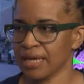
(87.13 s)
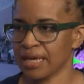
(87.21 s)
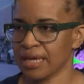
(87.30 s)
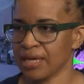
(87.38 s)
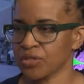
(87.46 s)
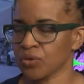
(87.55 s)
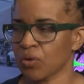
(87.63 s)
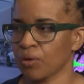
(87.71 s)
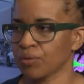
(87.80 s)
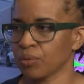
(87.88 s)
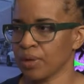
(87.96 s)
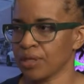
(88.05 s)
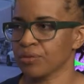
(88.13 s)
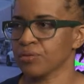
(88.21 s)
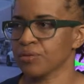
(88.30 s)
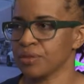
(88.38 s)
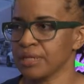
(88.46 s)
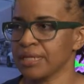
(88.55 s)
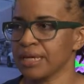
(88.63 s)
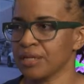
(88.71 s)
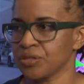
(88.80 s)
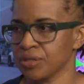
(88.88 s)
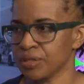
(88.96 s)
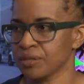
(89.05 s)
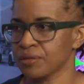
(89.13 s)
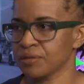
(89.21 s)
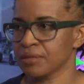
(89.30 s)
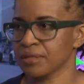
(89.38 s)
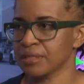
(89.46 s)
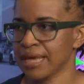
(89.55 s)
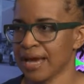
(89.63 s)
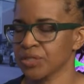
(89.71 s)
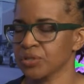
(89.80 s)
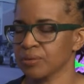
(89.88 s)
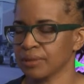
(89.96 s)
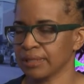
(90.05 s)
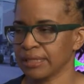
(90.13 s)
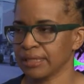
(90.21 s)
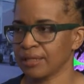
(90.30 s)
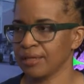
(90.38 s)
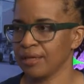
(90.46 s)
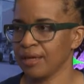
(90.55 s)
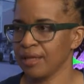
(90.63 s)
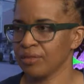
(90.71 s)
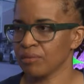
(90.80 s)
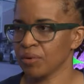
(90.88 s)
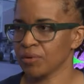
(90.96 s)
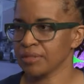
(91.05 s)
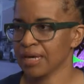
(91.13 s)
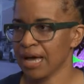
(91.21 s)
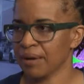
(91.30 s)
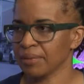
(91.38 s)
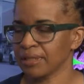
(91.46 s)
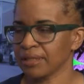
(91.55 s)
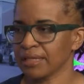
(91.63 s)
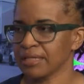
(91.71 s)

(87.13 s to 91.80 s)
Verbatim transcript: age all the way through teenage years and it's actually the most commonly